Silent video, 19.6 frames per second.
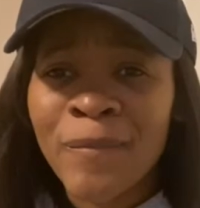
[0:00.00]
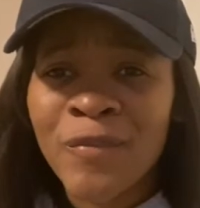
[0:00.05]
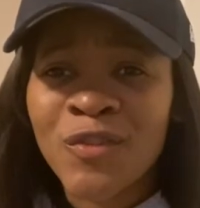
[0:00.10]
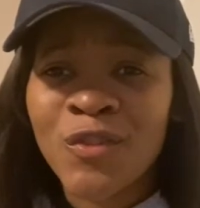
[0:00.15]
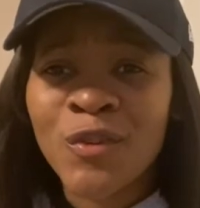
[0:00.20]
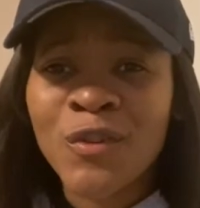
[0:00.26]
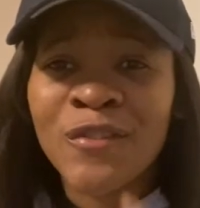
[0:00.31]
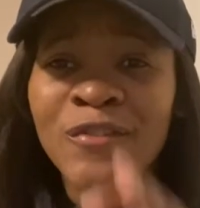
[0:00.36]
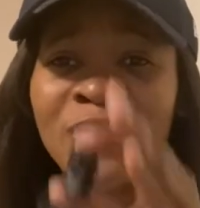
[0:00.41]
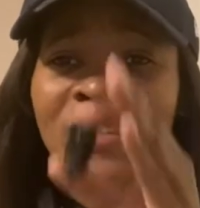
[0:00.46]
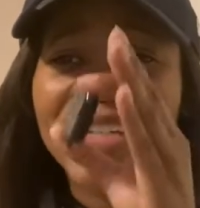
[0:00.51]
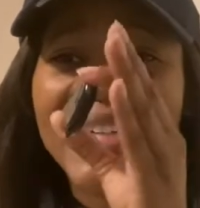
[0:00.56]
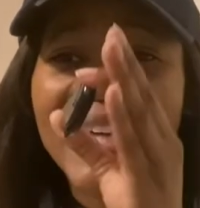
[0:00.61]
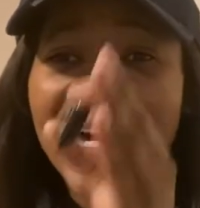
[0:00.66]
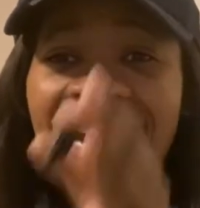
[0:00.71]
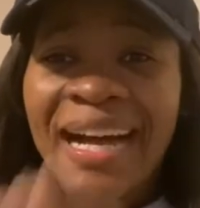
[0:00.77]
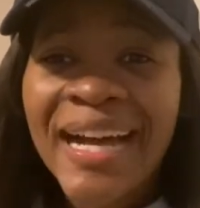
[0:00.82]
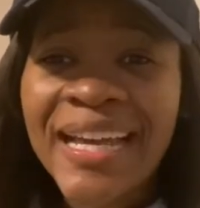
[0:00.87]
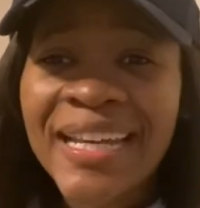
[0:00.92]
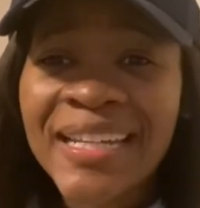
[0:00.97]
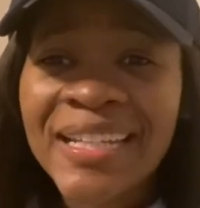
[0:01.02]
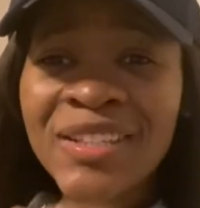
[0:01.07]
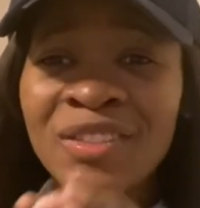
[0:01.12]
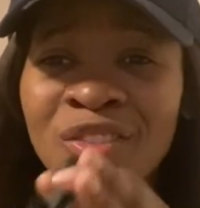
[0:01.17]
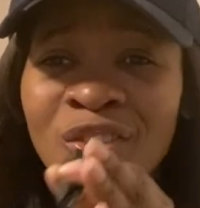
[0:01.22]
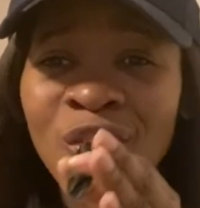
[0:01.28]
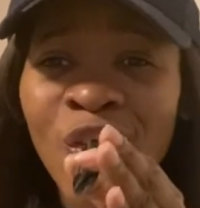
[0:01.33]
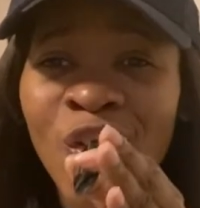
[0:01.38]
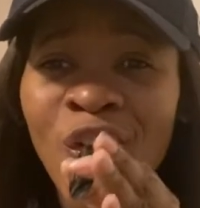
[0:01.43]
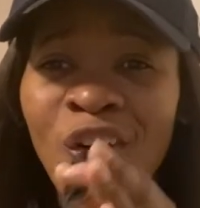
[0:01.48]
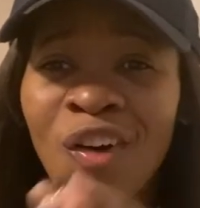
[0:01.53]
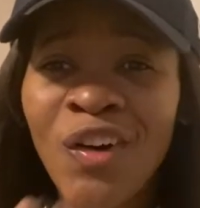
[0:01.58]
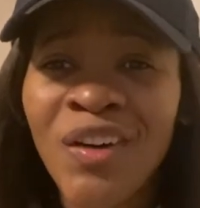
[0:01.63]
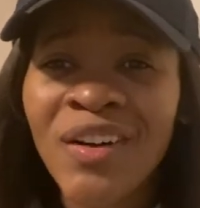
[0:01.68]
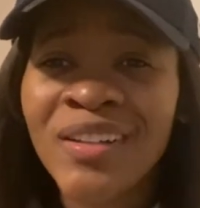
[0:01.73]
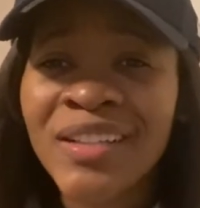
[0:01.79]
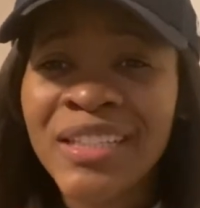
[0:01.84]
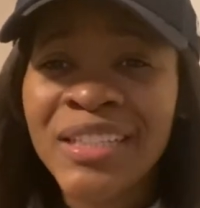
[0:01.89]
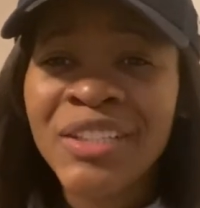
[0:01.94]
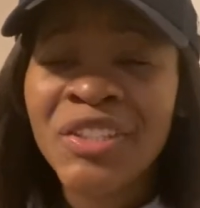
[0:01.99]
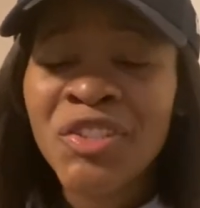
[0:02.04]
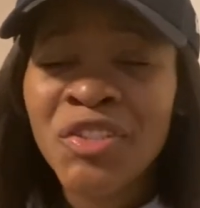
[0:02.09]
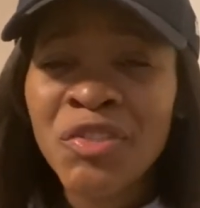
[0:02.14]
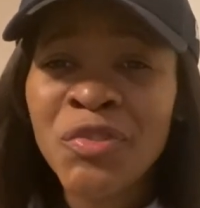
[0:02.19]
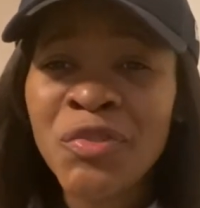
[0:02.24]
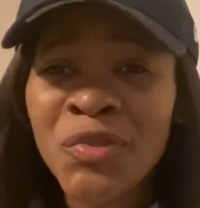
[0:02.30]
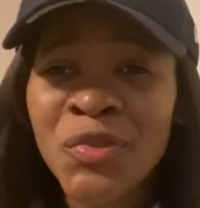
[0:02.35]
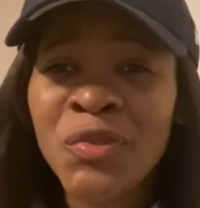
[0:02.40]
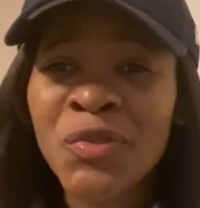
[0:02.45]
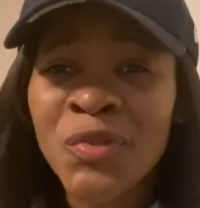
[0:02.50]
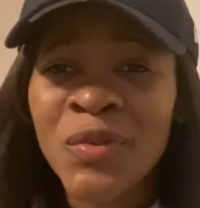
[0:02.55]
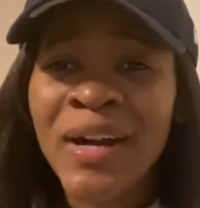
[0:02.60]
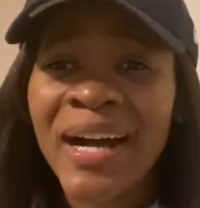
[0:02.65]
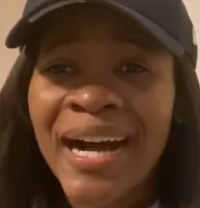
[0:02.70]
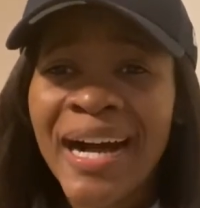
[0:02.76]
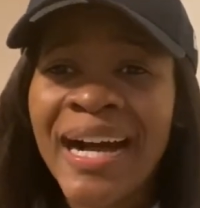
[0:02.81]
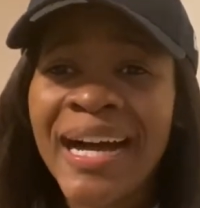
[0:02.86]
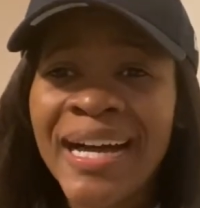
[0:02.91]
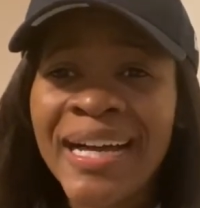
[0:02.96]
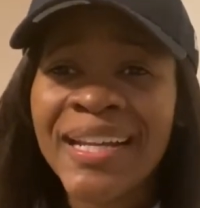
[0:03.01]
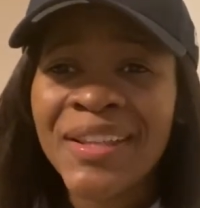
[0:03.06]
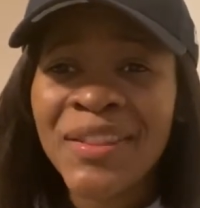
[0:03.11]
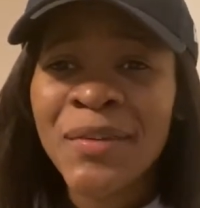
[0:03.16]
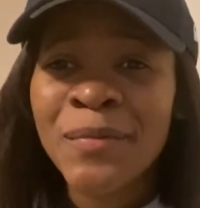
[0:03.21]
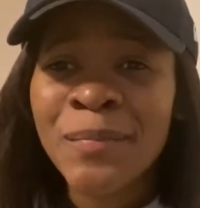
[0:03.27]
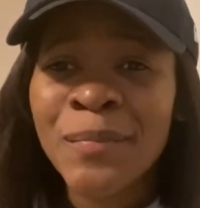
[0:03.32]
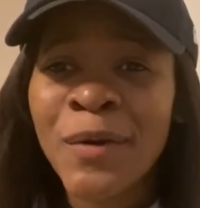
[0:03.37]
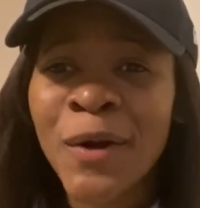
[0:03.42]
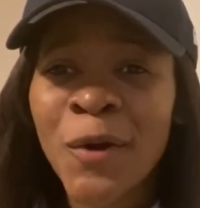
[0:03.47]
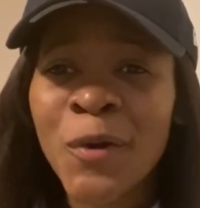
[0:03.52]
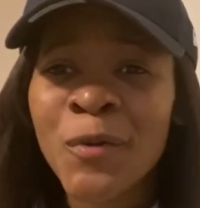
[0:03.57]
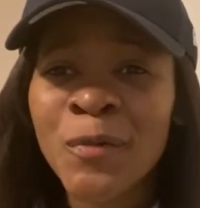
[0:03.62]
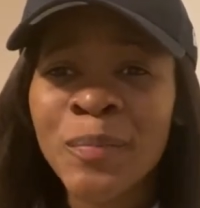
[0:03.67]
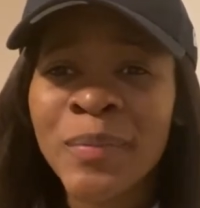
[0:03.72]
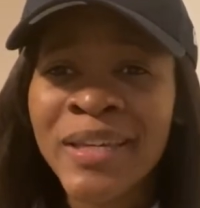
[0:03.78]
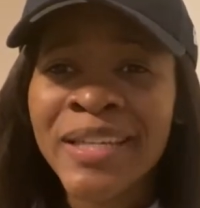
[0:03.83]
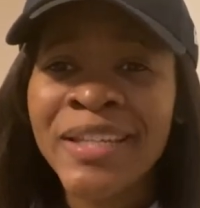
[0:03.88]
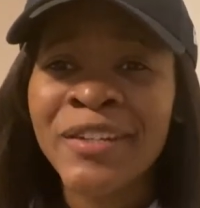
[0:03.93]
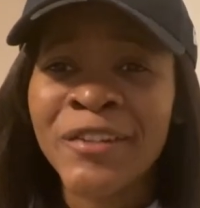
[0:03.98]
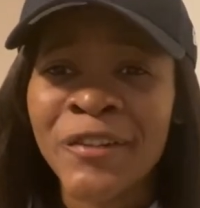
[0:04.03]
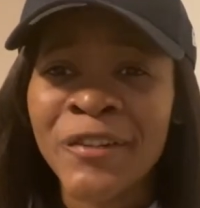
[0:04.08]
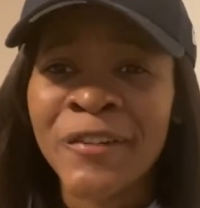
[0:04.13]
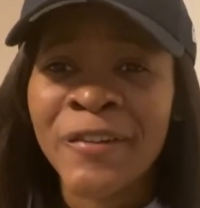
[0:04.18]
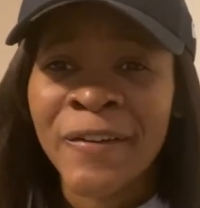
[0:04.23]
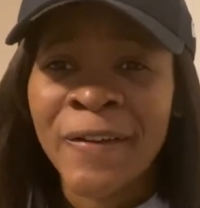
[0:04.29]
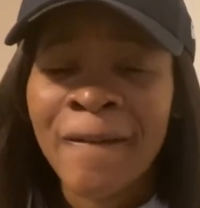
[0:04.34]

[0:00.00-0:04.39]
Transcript: So if God is calling you out of the boat, Peter,